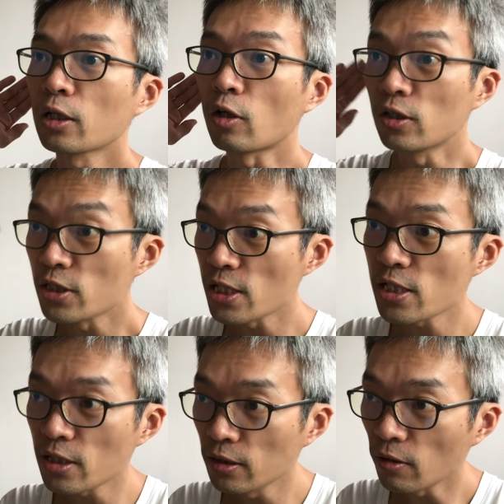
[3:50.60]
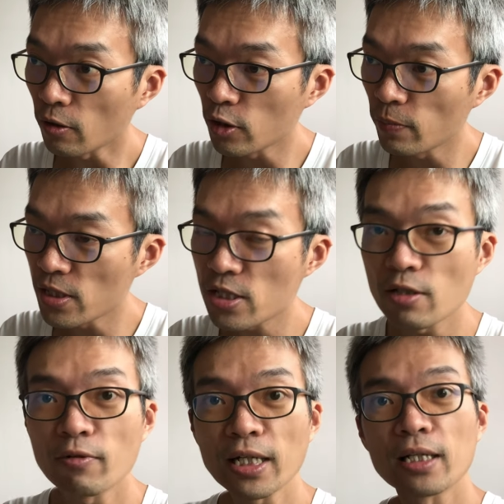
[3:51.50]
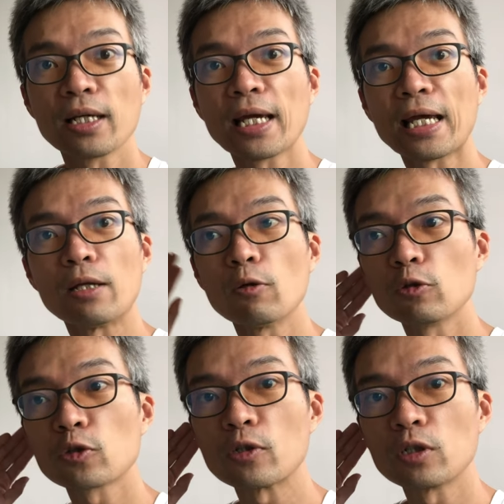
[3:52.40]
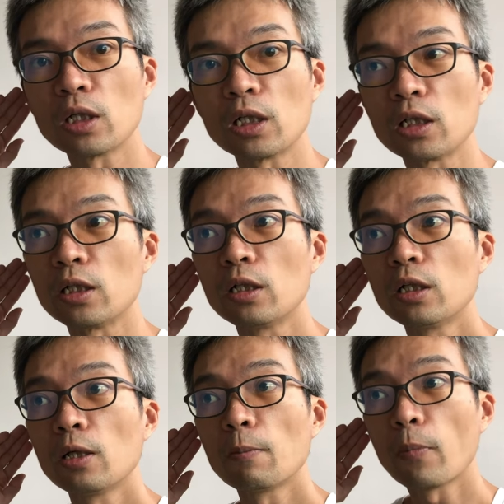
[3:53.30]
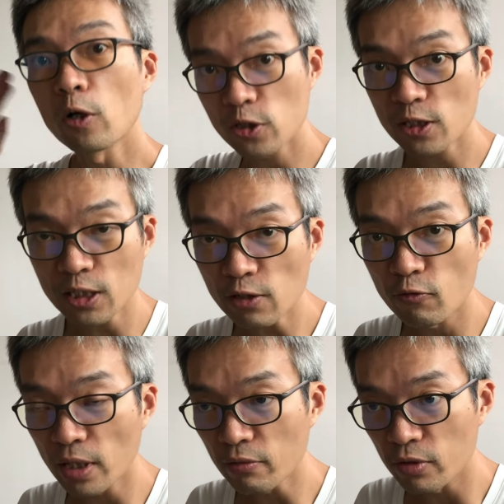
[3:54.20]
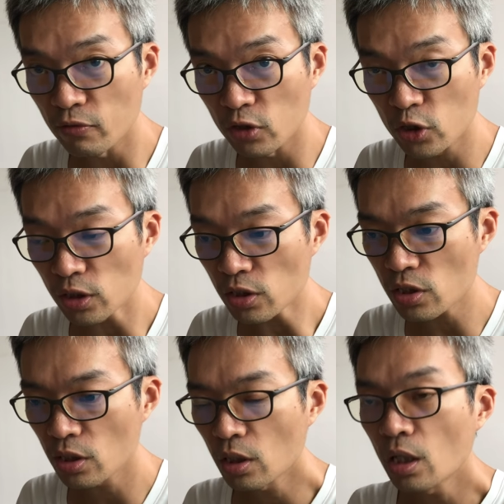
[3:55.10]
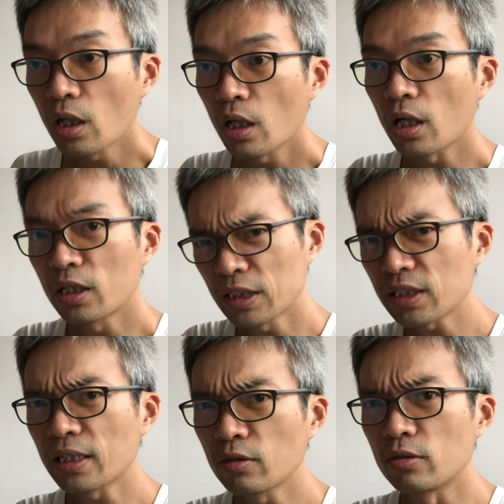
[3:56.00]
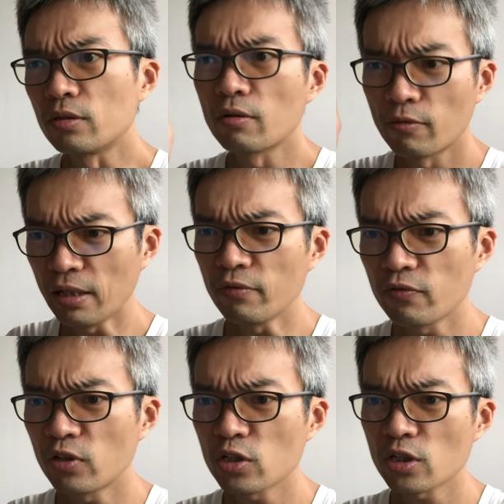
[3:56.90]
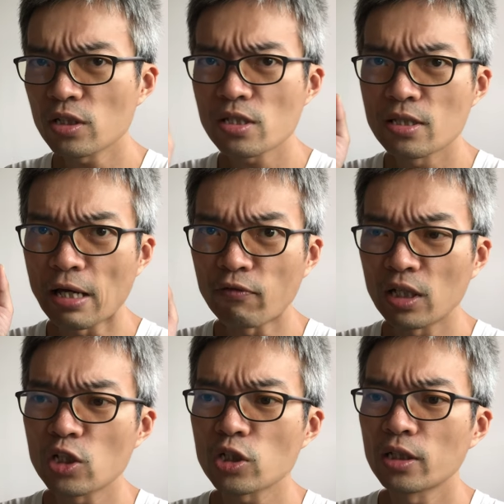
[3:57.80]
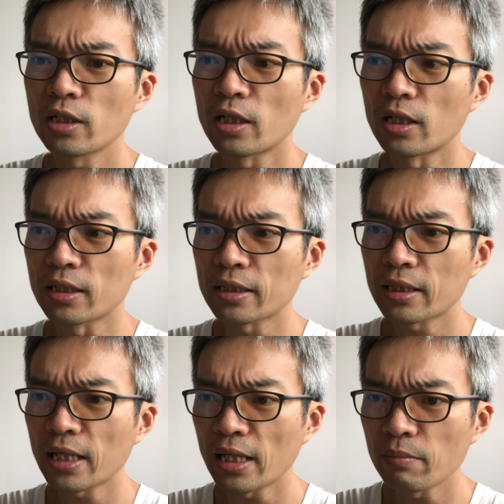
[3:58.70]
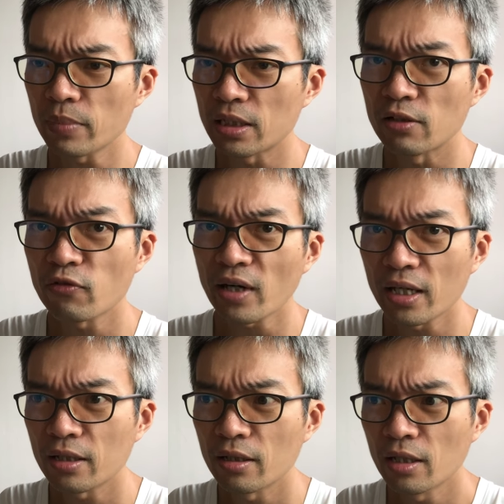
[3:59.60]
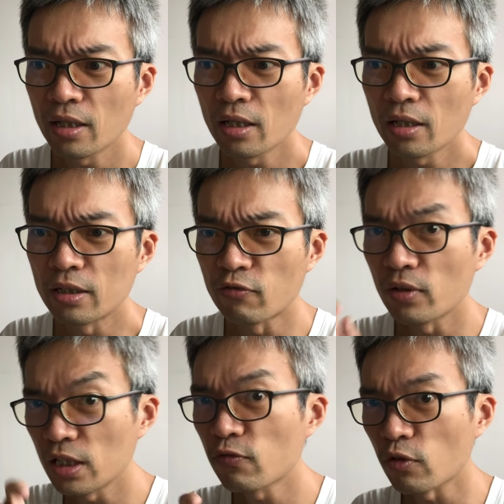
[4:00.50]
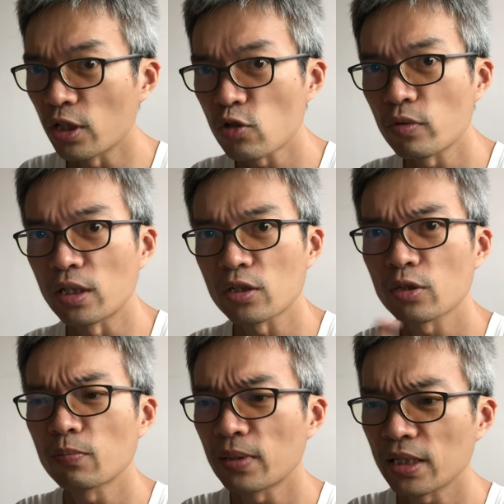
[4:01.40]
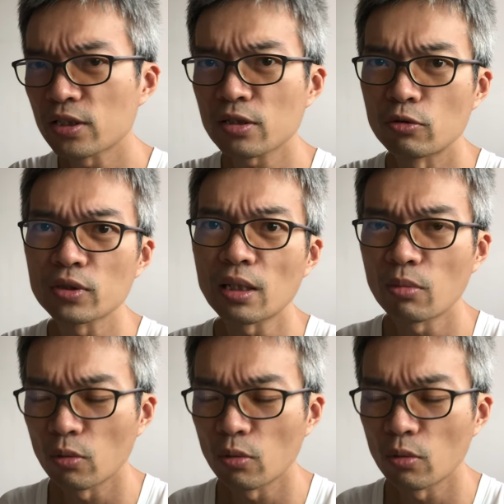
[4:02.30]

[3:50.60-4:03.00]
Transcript: consistent occupancy rate and also uh, positive rent reversions. Uh, just take note, rent reversions definition uh, can be defined differently for each REIT. So please do some